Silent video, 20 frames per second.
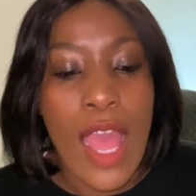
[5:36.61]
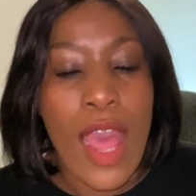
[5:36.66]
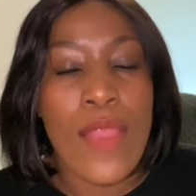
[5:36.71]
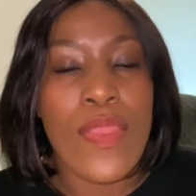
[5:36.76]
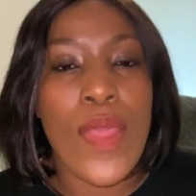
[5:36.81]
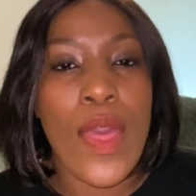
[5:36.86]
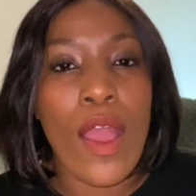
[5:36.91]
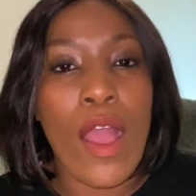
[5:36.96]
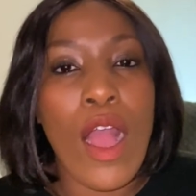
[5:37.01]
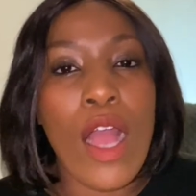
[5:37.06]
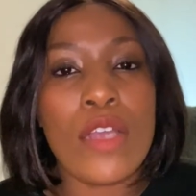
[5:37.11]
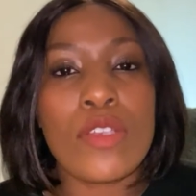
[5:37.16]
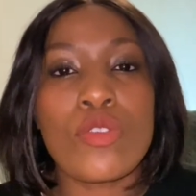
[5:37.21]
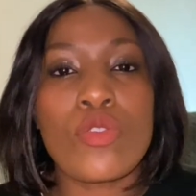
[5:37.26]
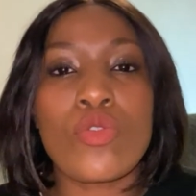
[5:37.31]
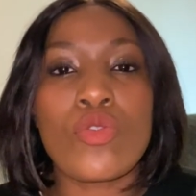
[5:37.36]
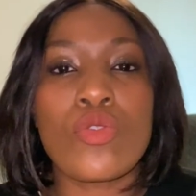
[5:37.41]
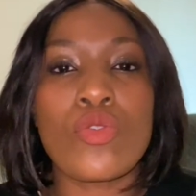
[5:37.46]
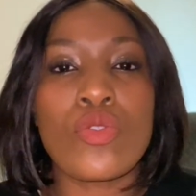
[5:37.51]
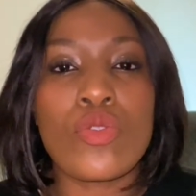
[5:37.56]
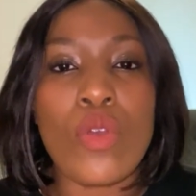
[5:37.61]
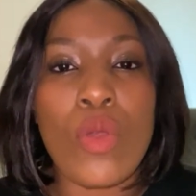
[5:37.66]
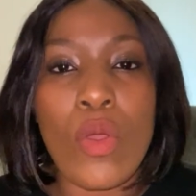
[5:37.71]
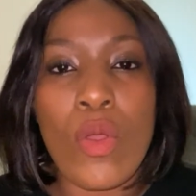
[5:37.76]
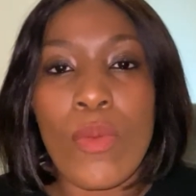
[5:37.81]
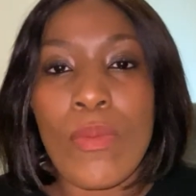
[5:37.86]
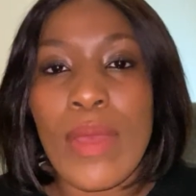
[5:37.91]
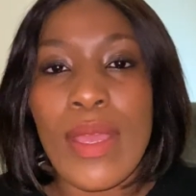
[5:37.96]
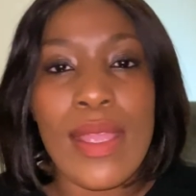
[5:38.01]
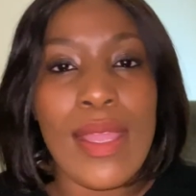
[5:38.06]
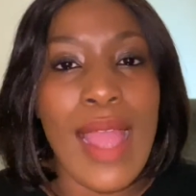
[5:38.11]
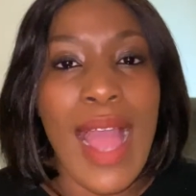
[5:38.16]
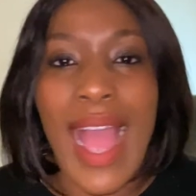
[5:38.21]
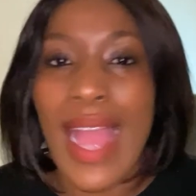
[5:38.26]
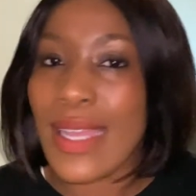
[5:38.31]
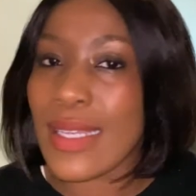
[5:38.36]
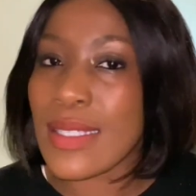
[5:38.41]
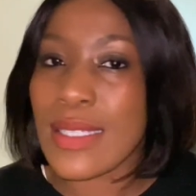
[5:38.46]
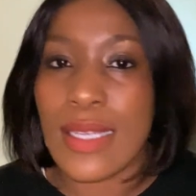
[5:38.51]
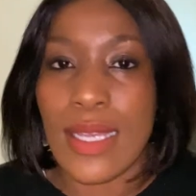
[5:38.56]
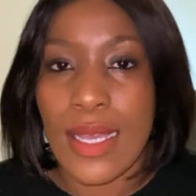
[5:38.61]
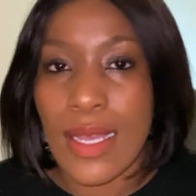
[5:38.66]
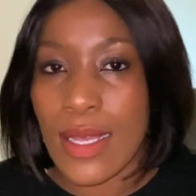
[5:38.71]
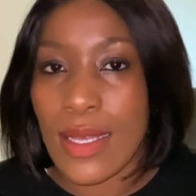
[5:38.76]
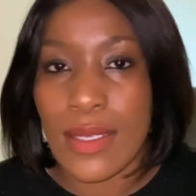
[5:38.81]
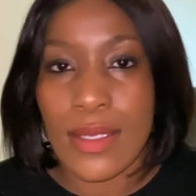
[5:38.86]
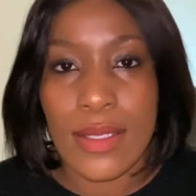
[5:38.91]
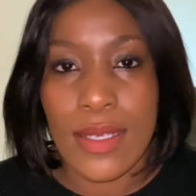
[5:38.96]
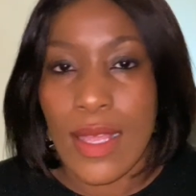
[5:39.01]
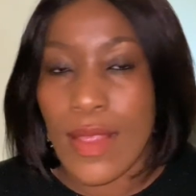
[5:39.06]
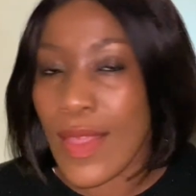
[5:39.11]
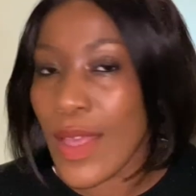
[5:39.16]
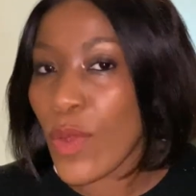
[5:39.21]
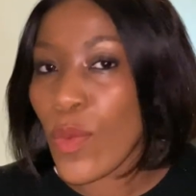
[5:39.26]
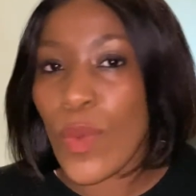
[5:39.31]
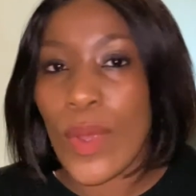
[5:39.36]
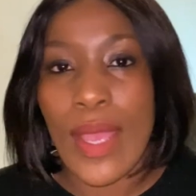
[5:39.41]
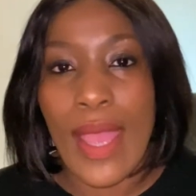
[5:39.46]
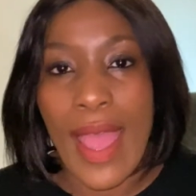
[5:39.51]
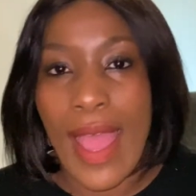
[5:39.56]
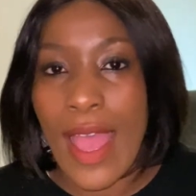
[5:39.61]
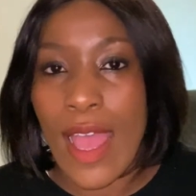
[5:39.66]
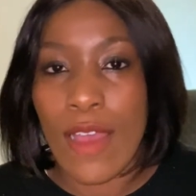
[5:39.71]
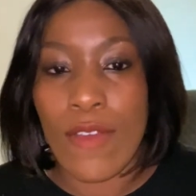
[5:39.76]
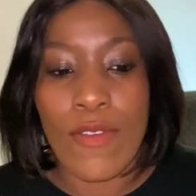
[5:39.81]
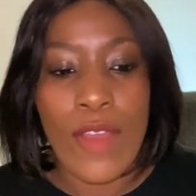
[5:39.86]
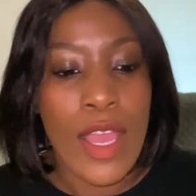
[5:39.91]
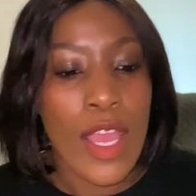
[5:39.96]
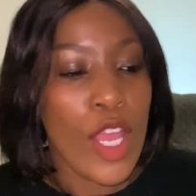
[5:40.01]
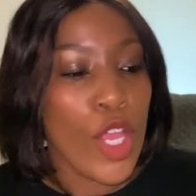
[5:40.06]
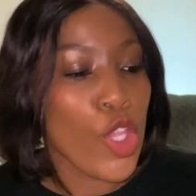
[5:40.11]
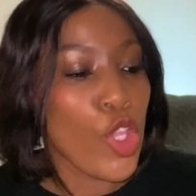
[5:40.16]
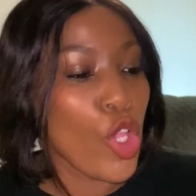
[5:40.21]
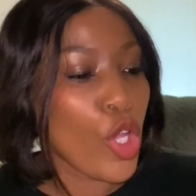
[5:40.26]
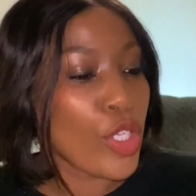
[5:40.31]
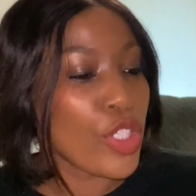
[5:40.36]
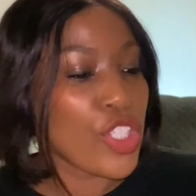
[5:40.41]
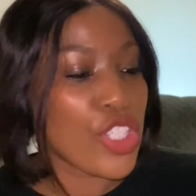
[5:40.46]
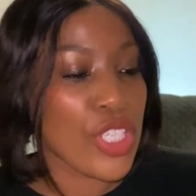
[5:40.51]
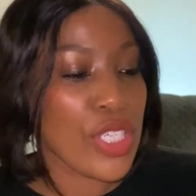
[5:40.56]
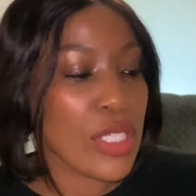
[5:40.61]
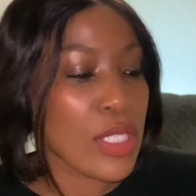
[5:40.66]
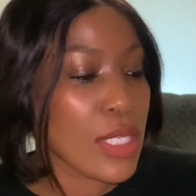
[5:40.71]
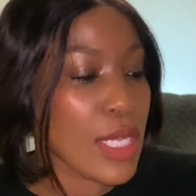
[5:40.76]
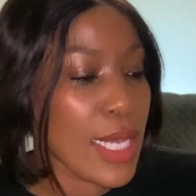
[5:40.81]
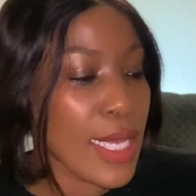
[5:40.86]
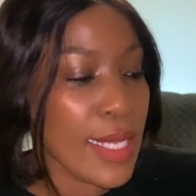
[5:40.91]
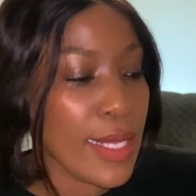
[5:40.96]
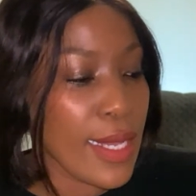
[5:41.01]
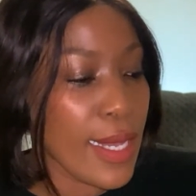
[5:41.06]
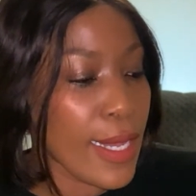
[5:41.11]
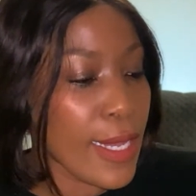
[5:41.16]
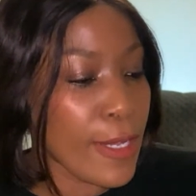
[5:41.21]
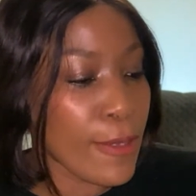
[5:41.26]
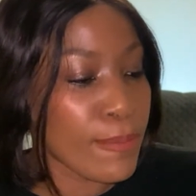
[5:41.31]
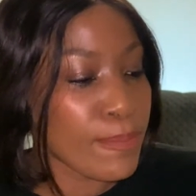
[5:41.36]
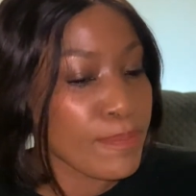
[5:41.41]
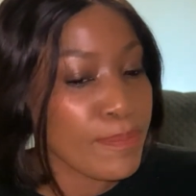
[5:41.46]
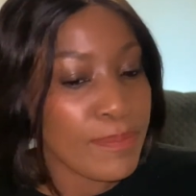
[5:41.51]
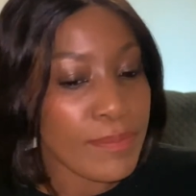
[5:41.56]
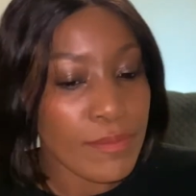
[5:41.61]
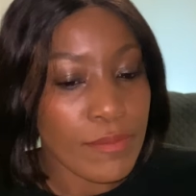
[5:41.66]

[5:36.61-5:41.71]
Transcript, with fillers: There are so many ideas that we have, not just in um,